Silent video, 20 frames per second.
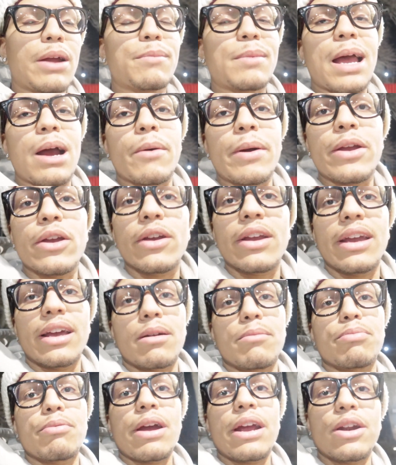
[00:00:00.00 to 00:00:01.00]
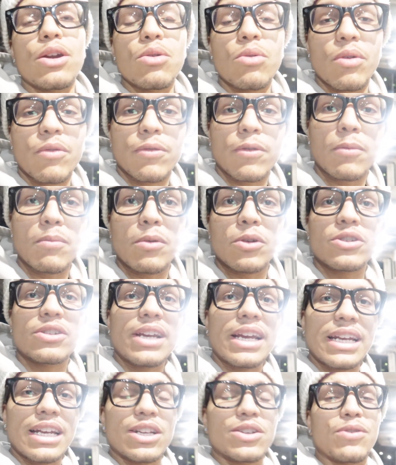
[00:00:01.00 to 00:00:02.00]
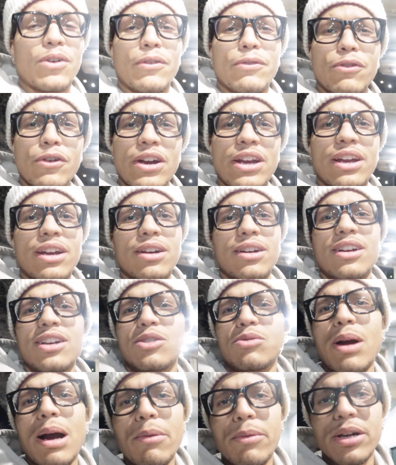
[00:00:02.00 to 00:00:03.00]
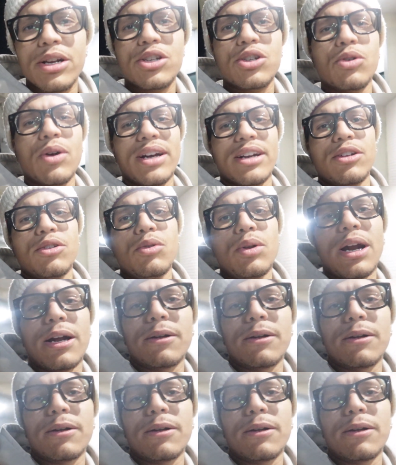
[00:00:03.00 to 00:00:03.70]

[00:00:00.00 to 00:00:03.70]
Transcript: That way you can get a brand new one from Mercedes for free. Because why wouldn't you want to do that?